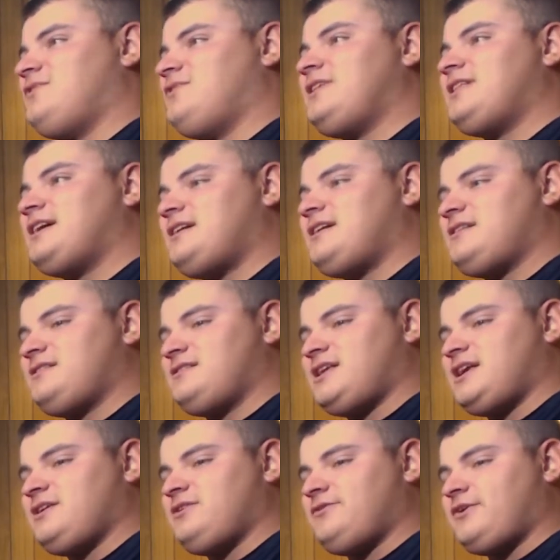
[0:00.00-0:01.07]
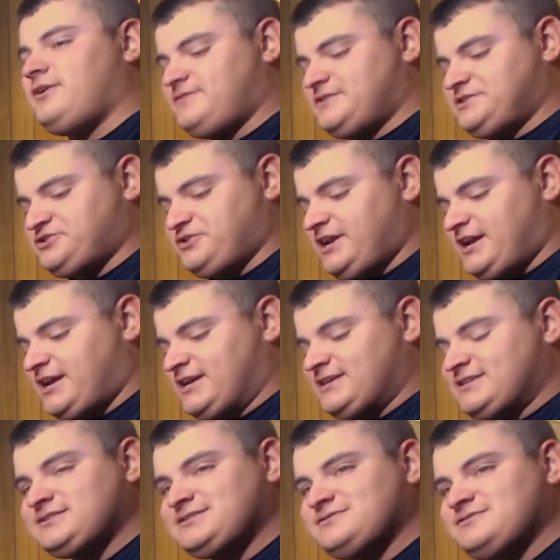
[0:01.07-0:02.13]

Well, thank you all for joining us.